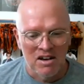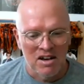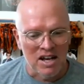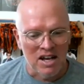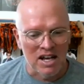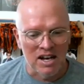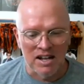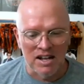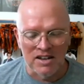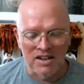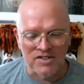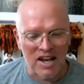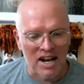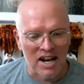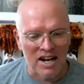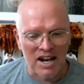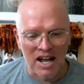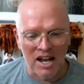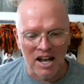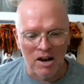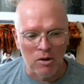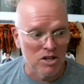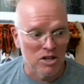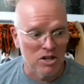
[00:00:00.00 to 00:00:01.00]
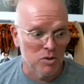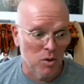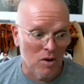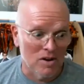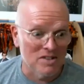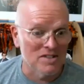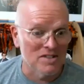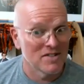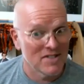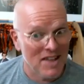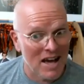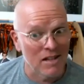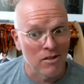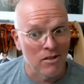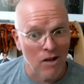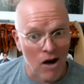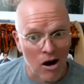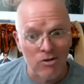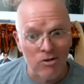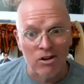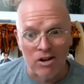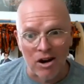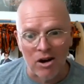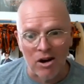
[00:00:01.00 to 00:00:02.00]
in his heyday, which wasn't that
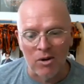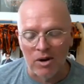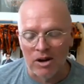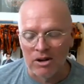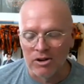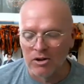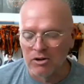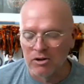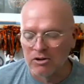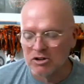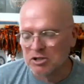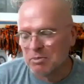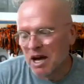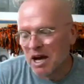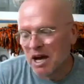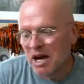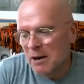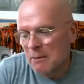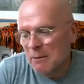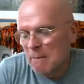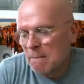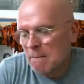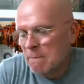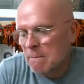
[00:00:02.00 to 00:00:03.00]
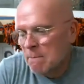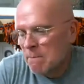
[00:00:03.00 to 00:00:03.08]
long ago in New Japan.